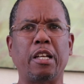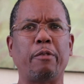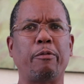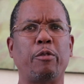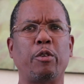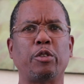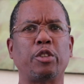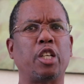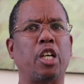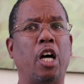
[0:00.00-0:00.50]
up
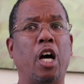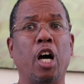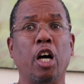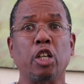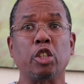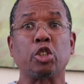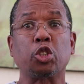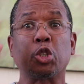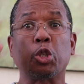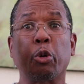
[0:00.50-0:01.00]
for the
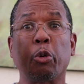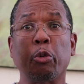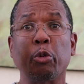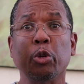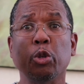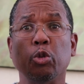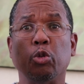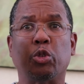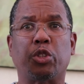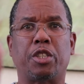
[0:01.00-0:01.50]

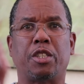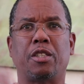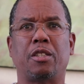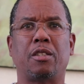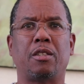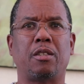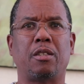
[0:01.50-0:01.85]
truth